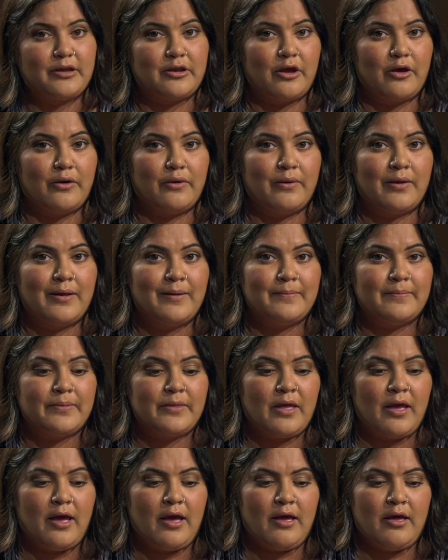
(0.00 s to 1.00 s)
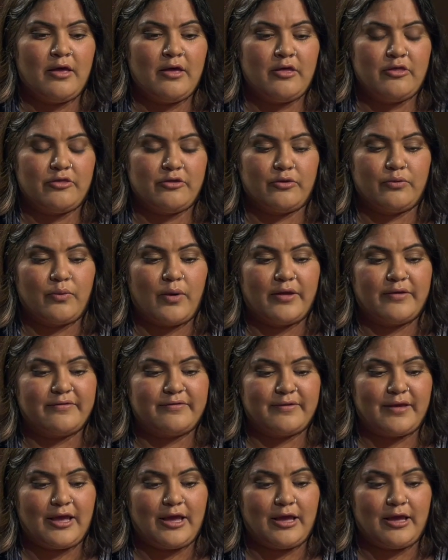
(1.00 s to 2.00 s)
know, there
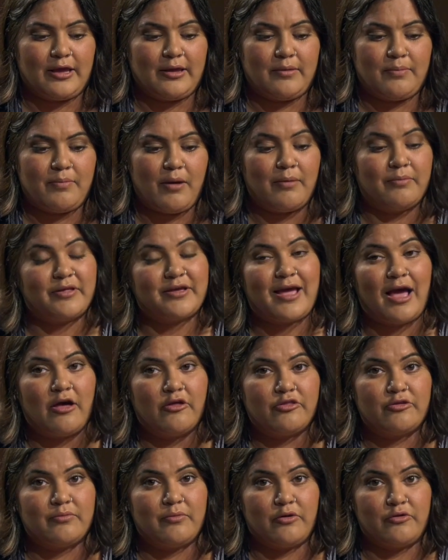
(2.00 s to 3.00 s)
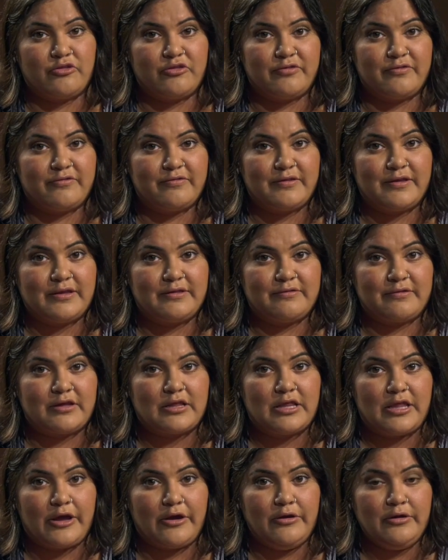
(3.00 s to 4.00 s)
was a public health emergency
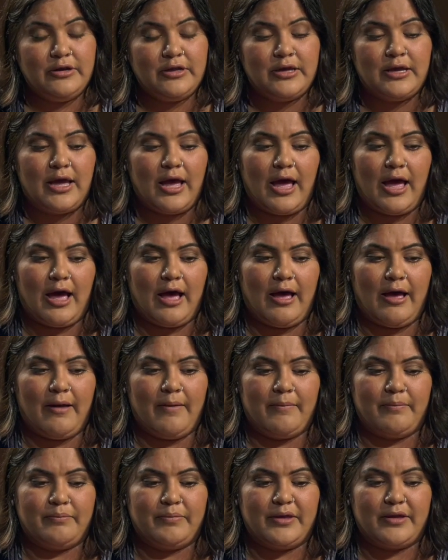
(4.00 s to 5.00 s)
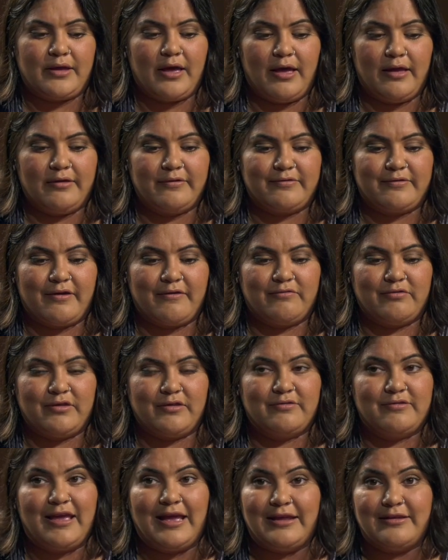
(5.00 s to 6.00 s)
declared because of
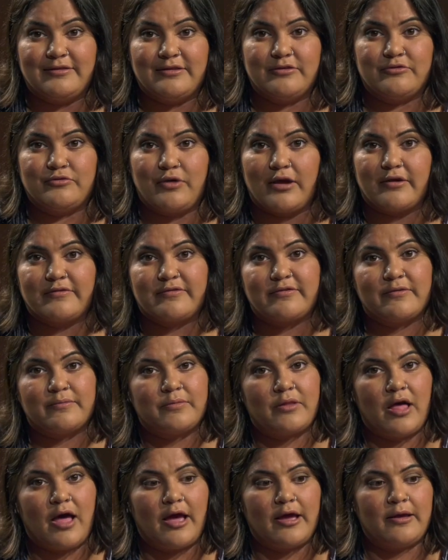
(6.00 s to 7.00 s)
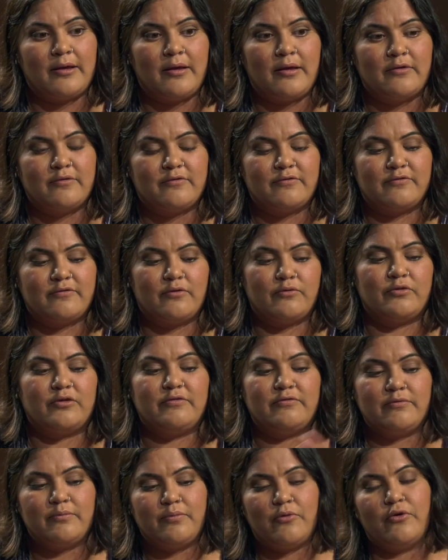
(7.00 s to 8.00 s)
the tainted drug supply. So
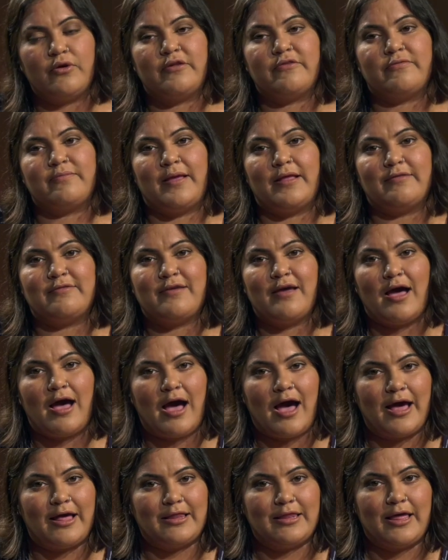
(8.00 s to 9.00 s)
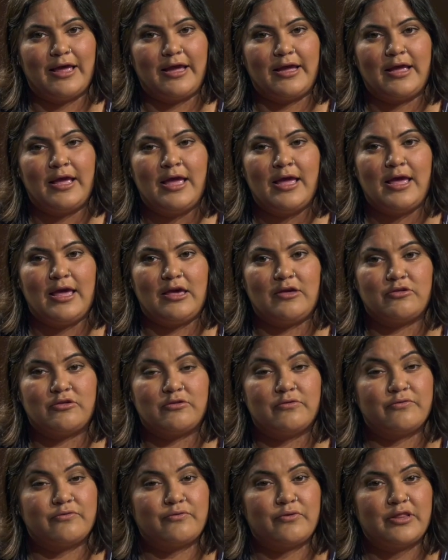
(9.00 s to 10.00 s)
this report is meant to highlight
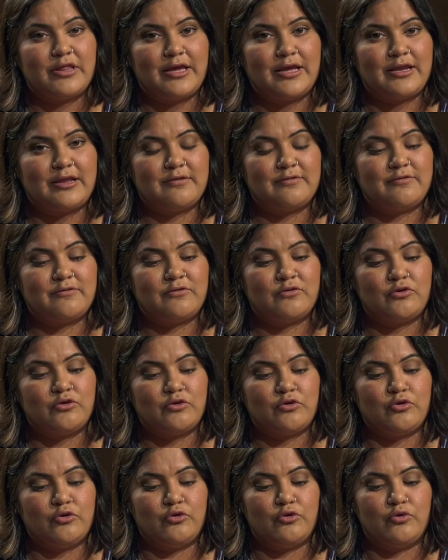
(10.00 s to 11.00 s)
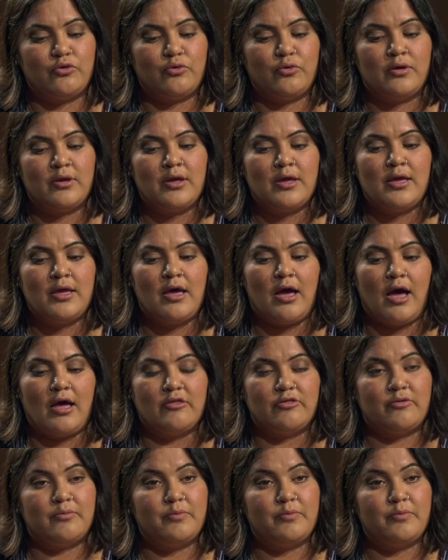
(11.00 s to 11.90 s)
issues related to the